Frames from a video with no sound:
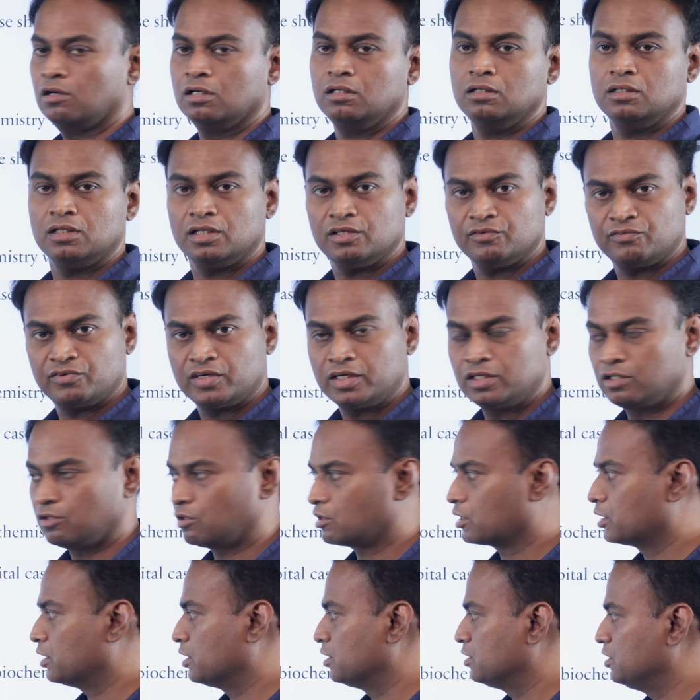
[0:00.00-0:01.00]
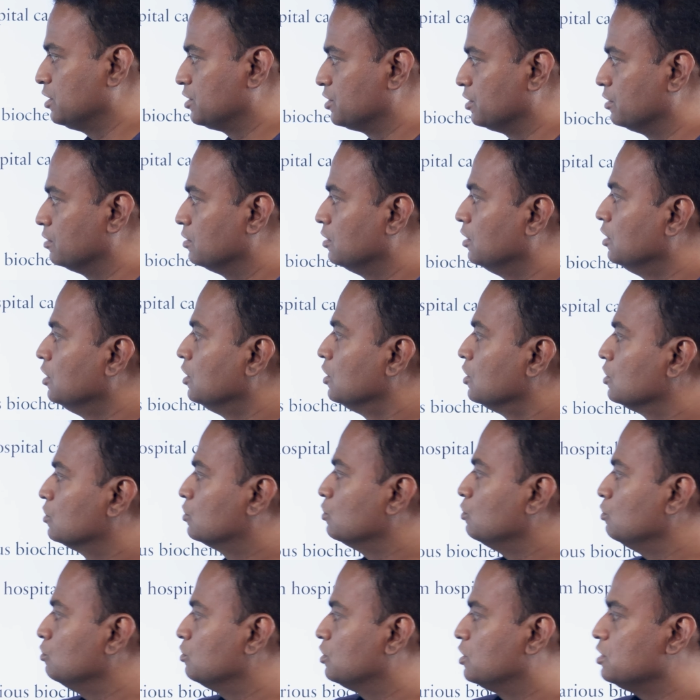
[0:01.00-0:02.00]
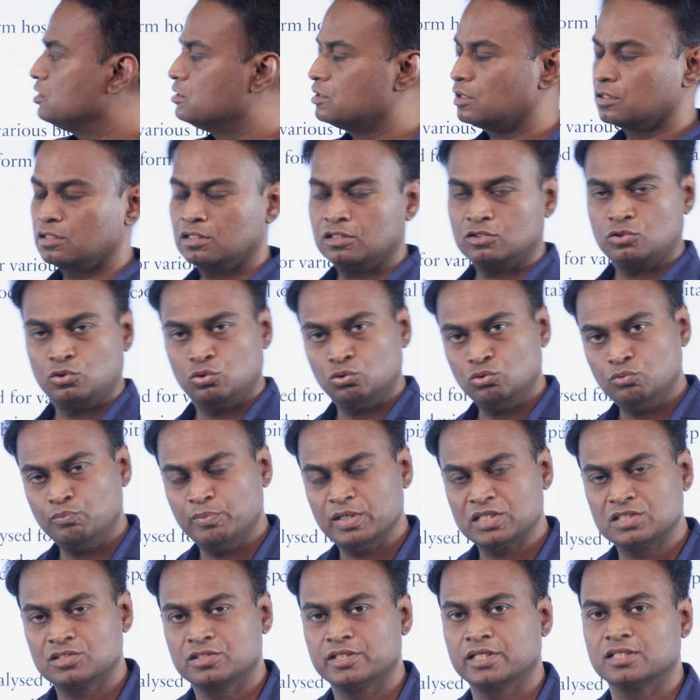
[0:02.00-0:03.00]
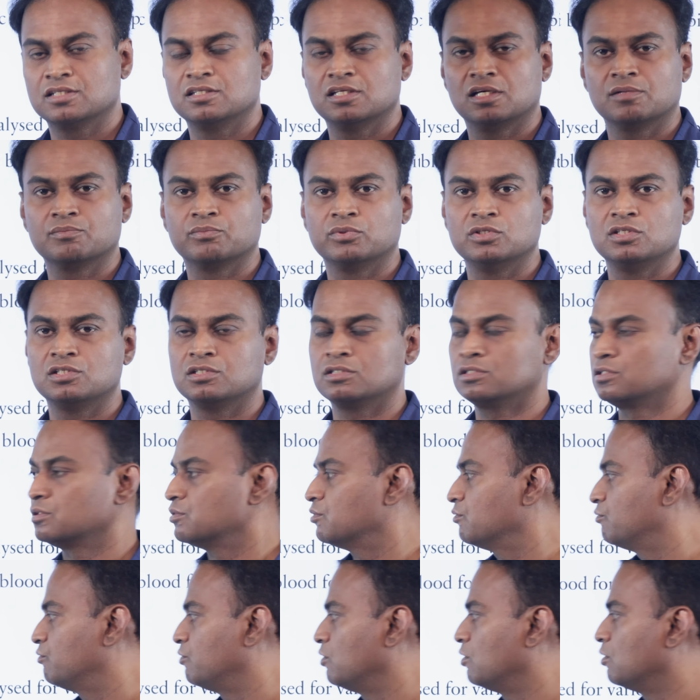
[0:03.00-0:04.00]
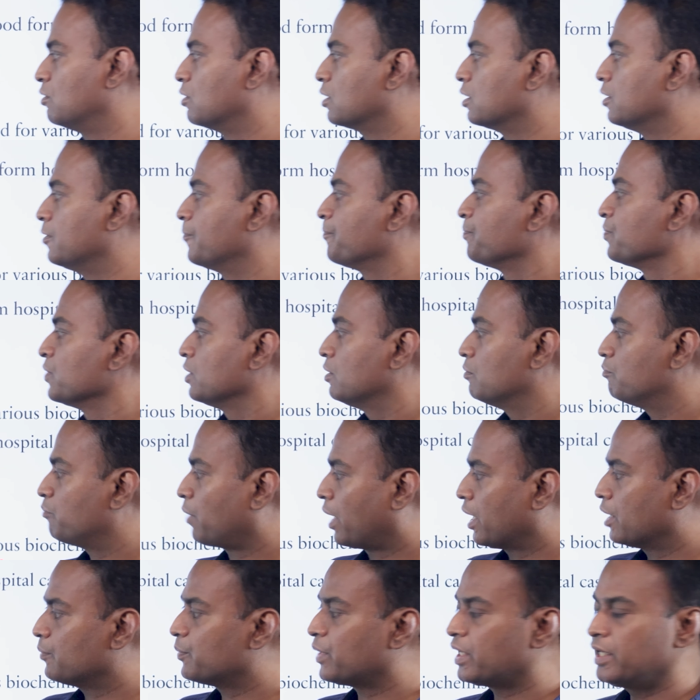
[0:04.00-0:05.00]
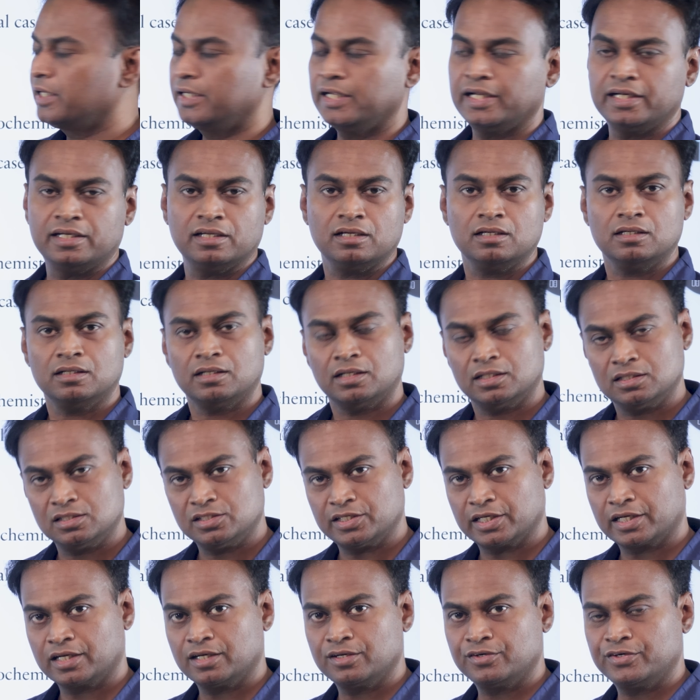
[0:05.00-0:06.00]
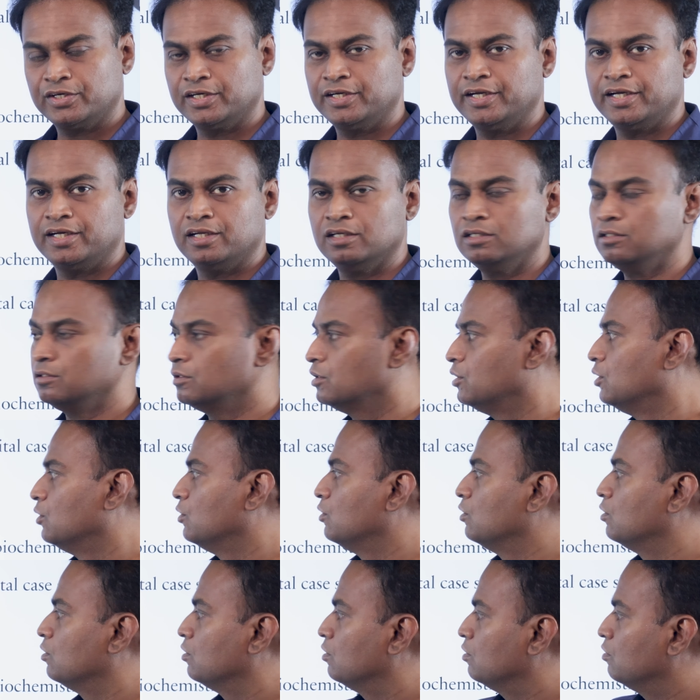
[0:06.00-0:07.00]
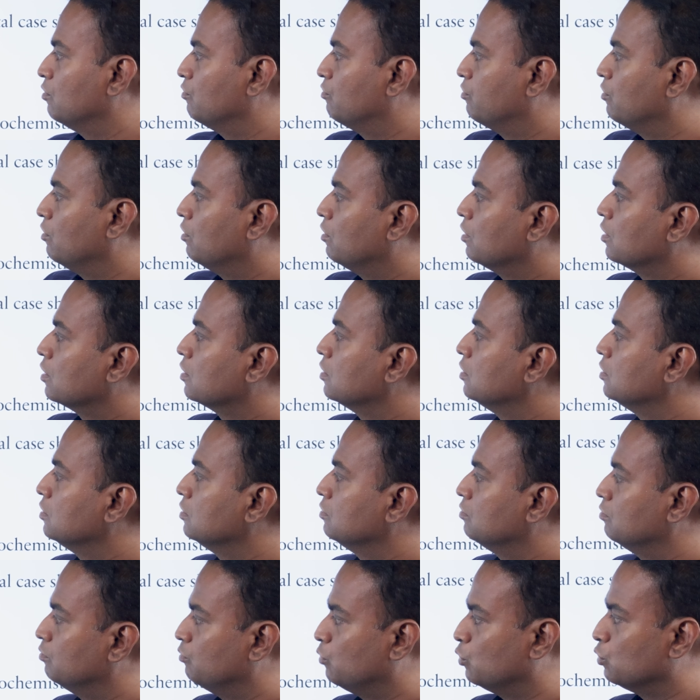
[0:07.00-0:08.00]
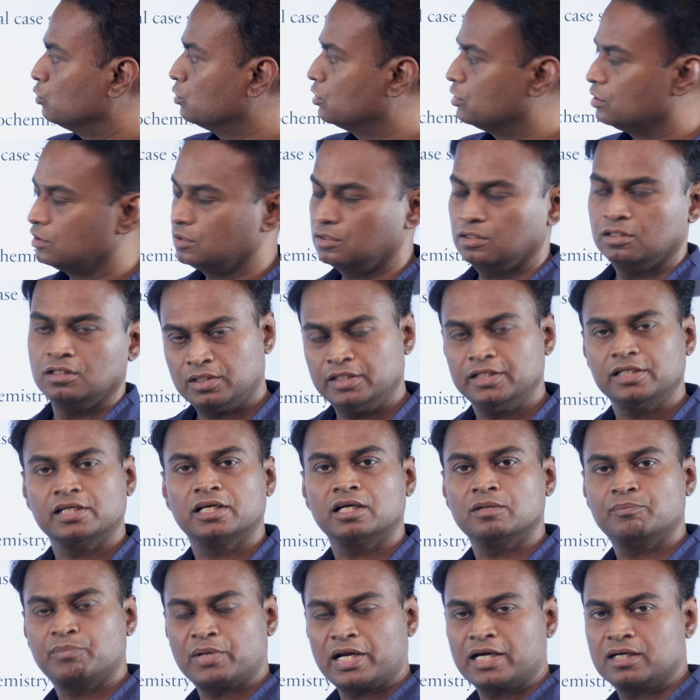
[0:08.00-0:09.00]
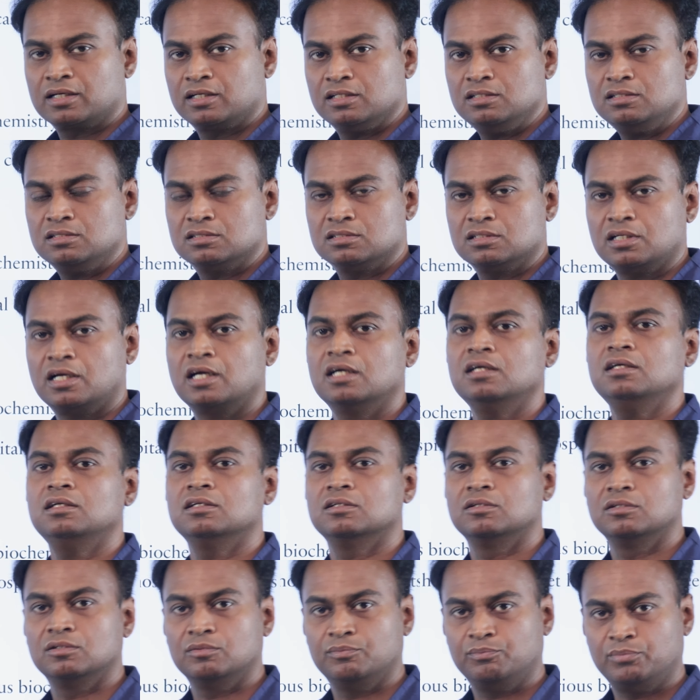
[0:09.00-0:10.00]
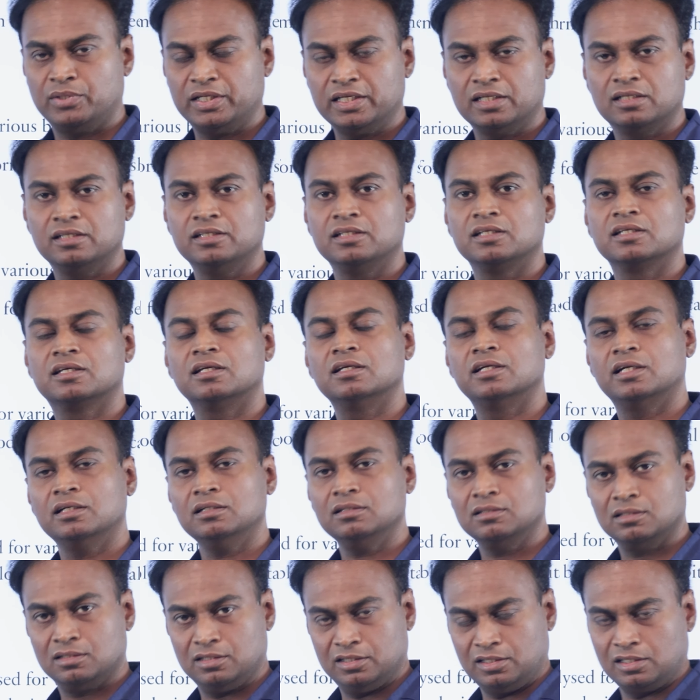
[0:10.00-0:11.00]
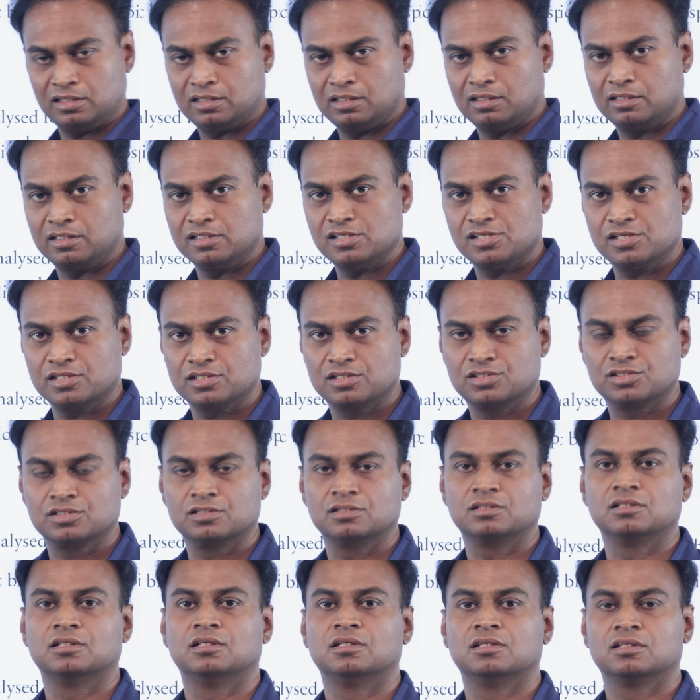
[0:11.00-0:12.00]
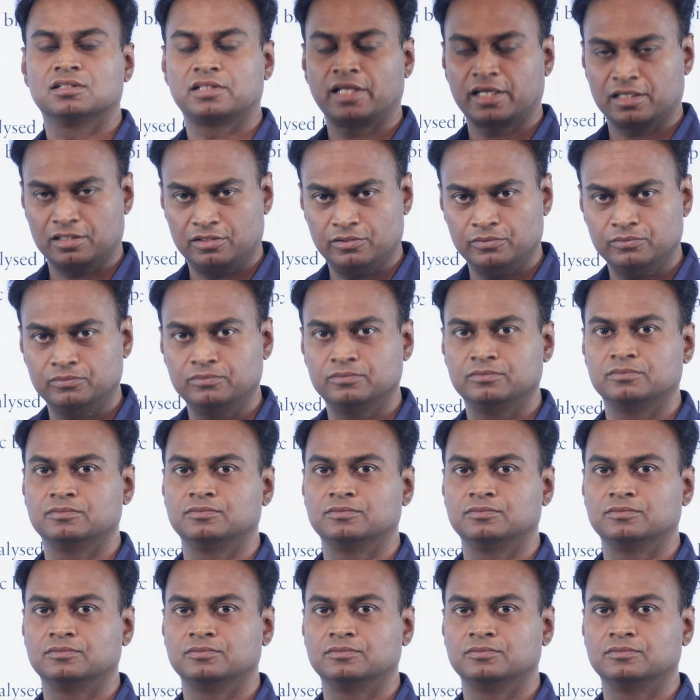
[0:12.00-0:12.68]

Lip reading: or different organization. So these are the two best examples for primary data and secondary data for both clinical practice and preclinical and clinical research. Thank you.